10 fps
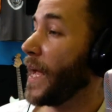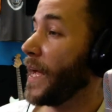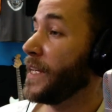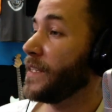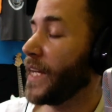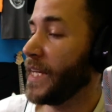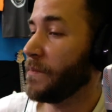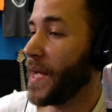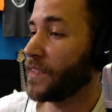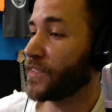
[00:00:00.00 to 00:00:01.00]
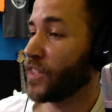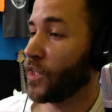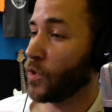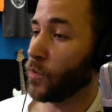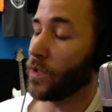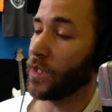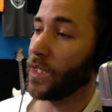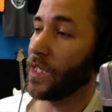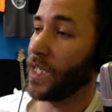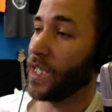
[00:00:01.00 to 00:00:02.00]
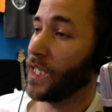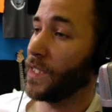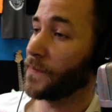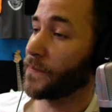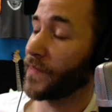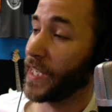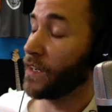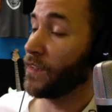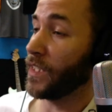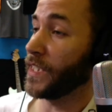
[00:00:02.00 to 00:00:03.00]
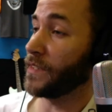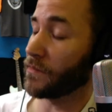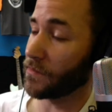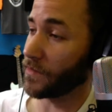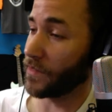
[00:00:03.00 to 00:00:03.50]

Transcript: Hey, hey, Matt. So, uh, Carolyn,